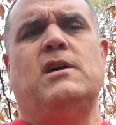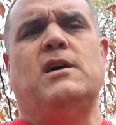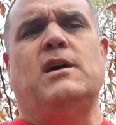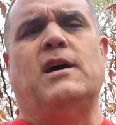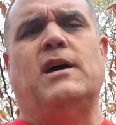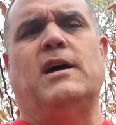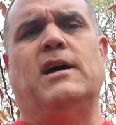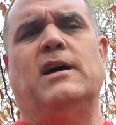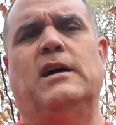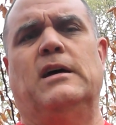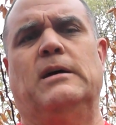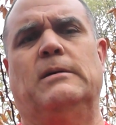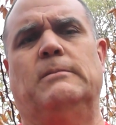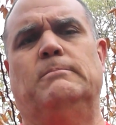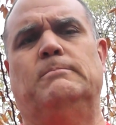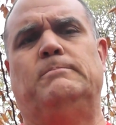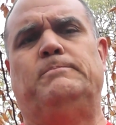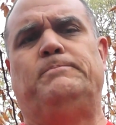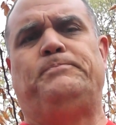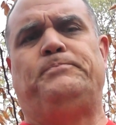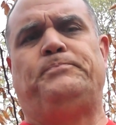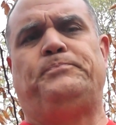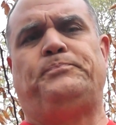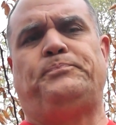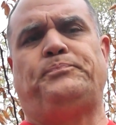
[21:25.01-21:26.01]
It
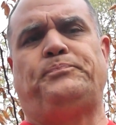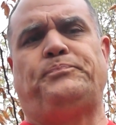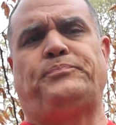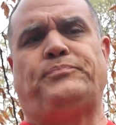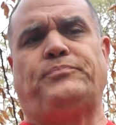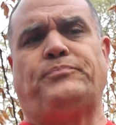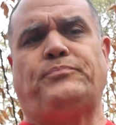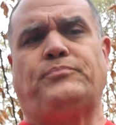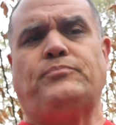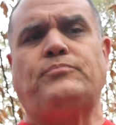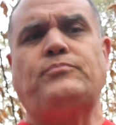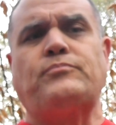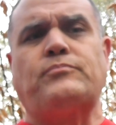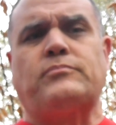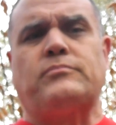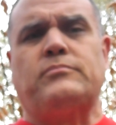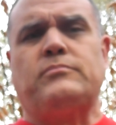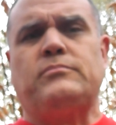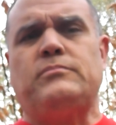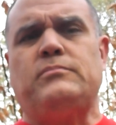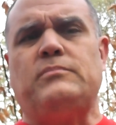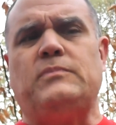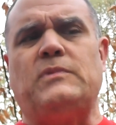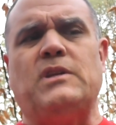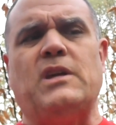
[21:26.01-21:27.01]

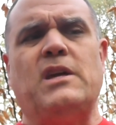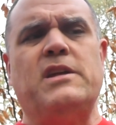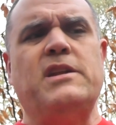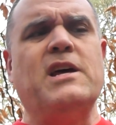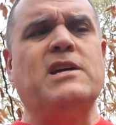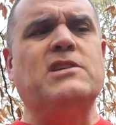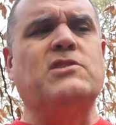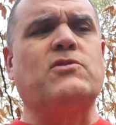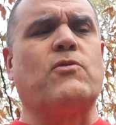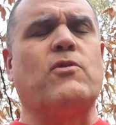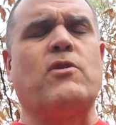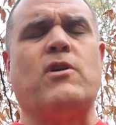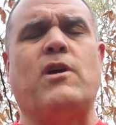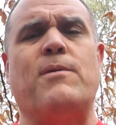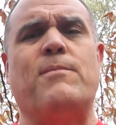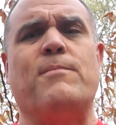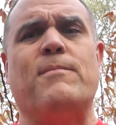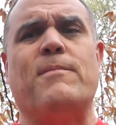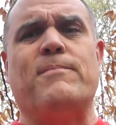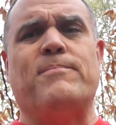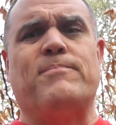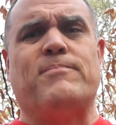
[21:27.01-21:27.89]
doesn't really.